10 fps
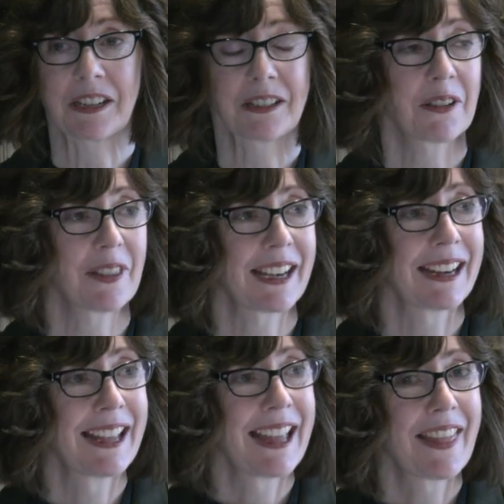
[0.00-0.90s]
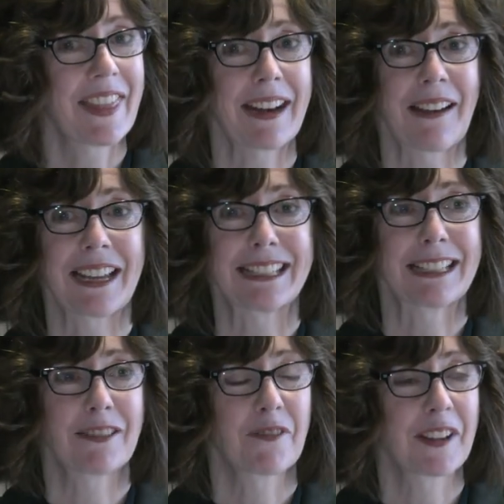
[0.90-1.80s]
And I know that that
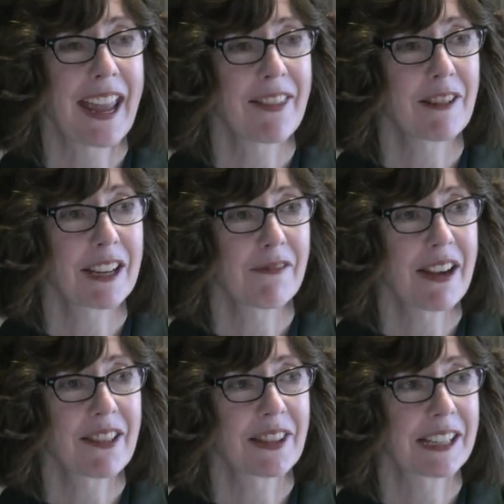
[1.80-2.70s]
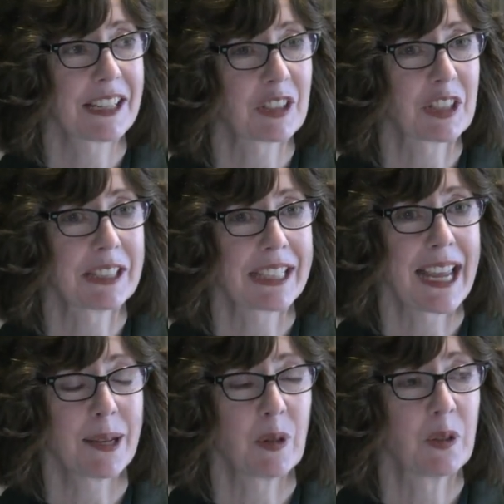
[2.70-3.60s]
idea of gathering around the kitchen
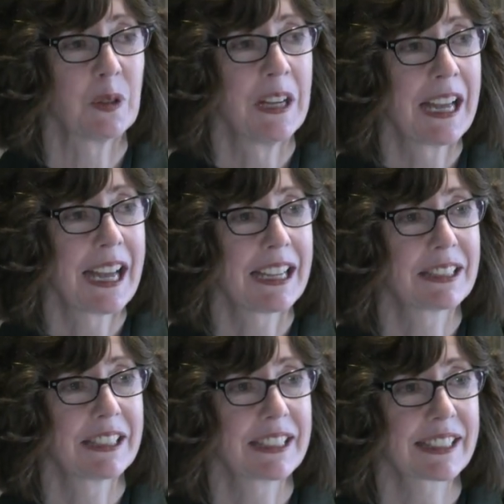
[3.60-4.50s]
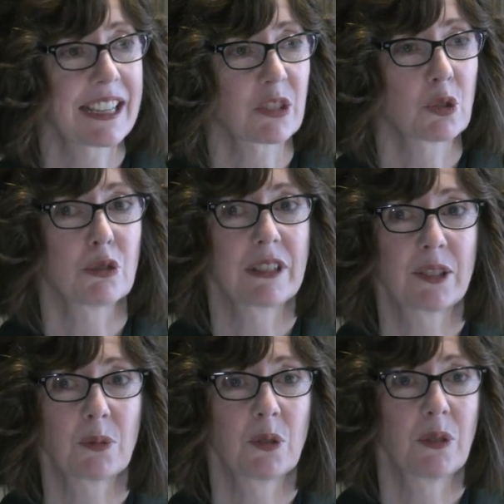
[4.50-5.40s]
table uh, to discuss
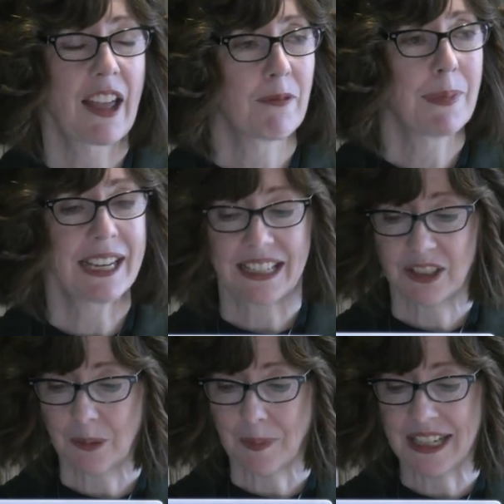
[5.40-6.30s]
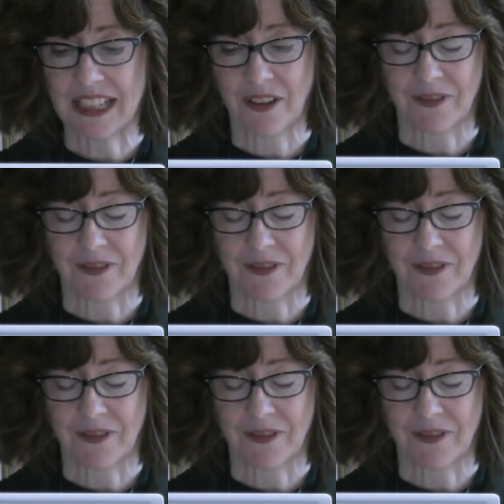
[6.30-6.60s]
stories will have meaning to many